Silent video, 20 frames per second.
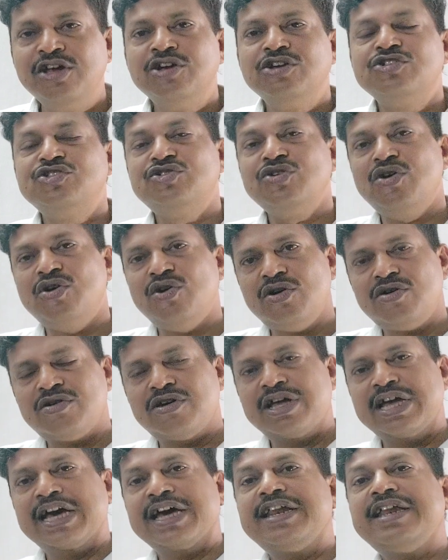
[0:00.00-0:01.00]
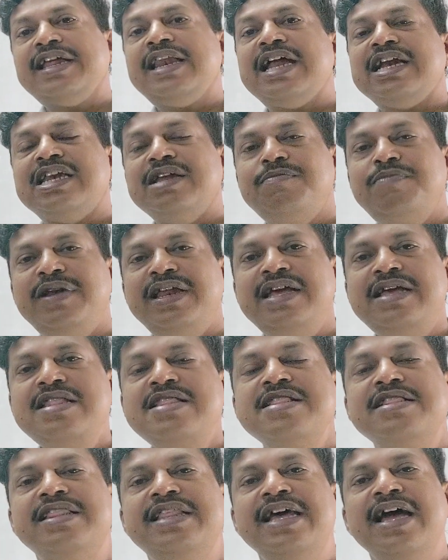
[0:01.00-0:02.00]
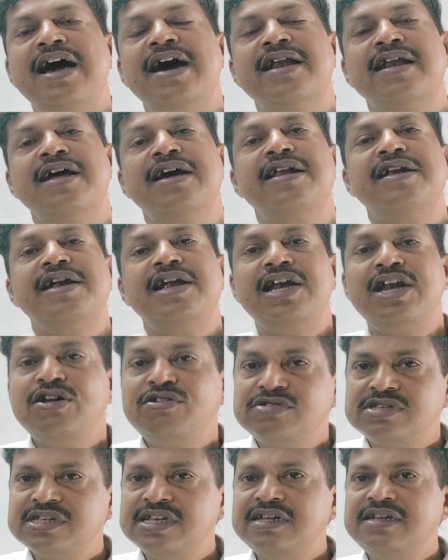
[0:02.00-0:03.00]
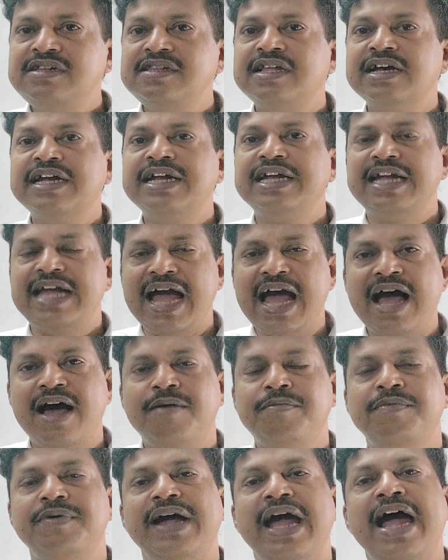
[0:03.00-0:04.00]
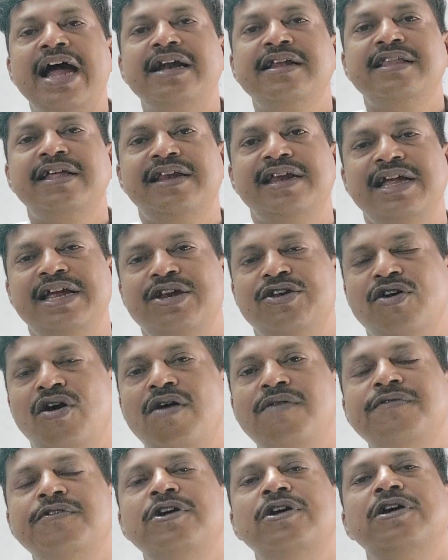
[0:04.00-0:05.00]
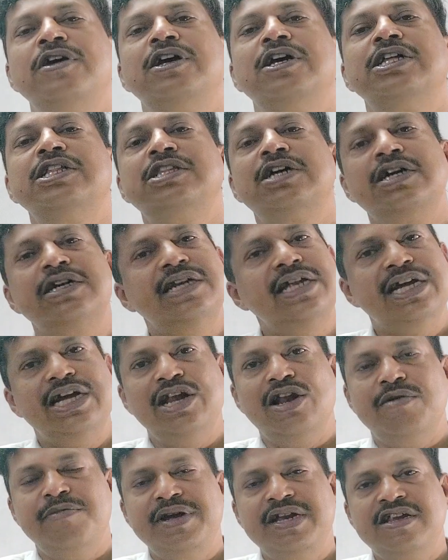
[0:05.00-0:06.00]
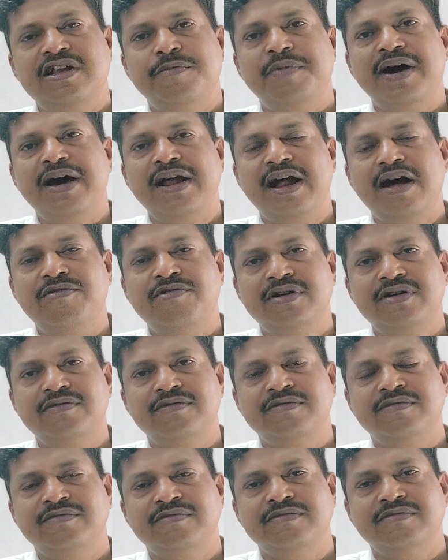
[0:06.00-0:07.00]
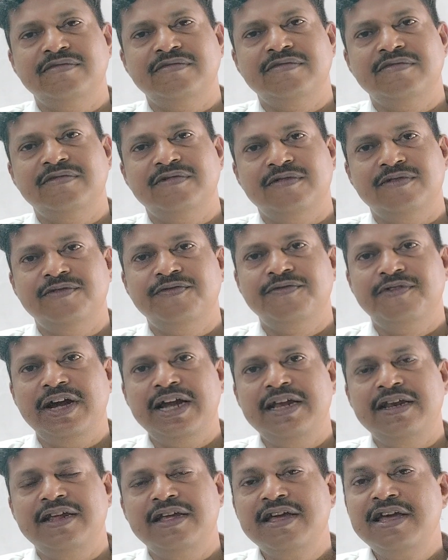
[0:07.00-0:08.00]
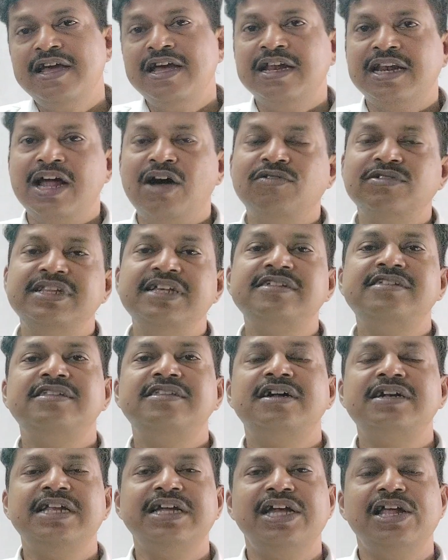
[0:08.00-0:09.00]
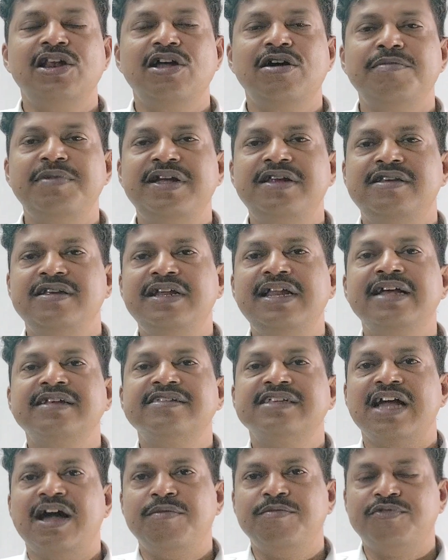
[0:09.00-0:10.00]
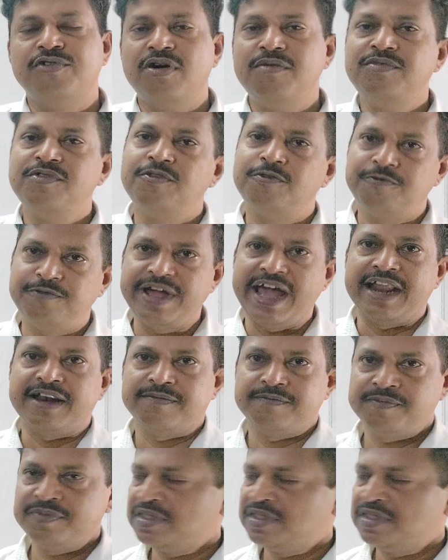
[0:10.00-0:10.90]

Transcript: So relatively they are reducing the gap at the rate of 30 kilometer per hour. Fine. Now this 30 kilometer has come from where?